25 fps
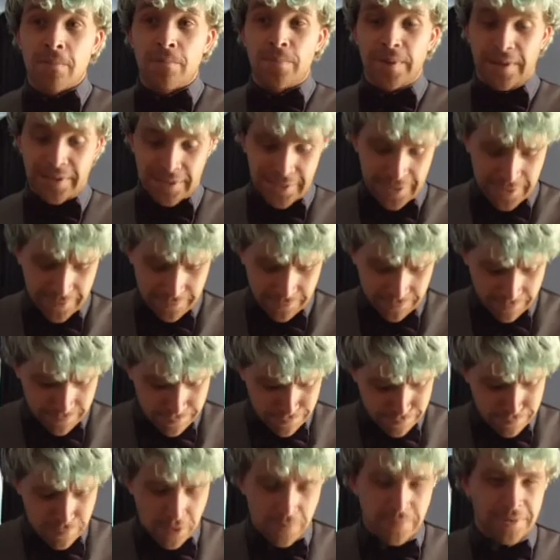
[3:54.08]
But yeah, at
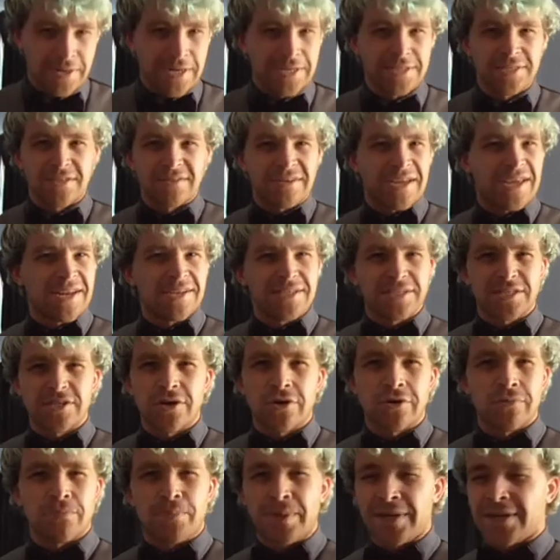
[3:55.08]
the moment I don't, and it's
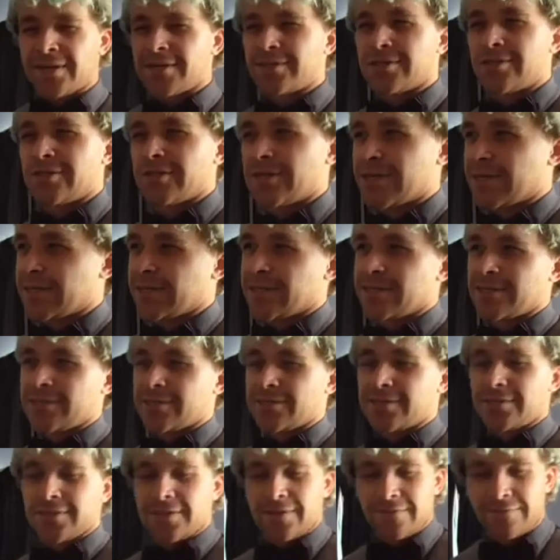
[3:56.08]
no big issue
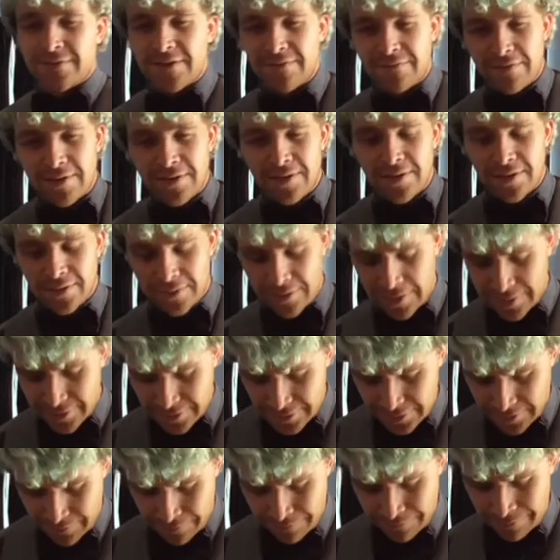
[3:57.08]
because I've never
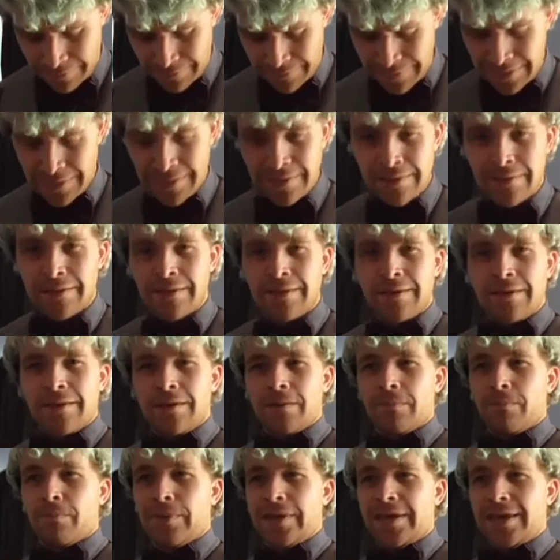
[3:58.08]
liked them.
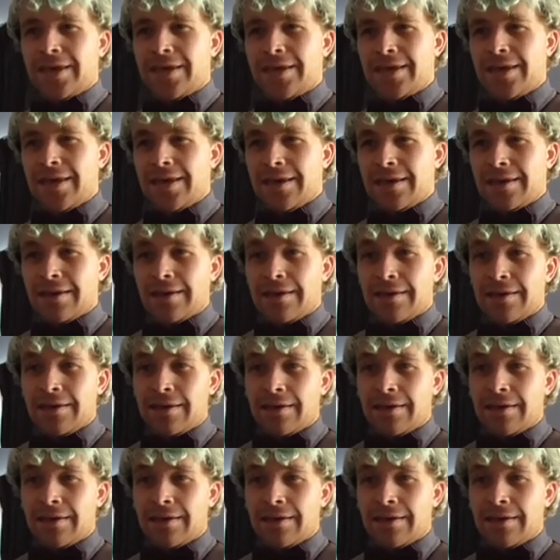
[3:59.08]
But yeah.